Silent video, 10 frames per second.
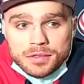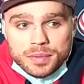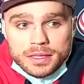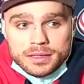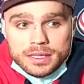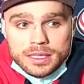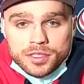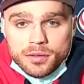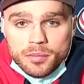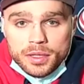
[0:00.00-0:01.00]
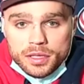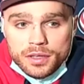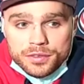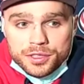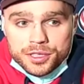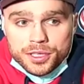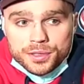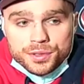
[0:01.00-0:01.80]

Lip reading: But something to build on for sure.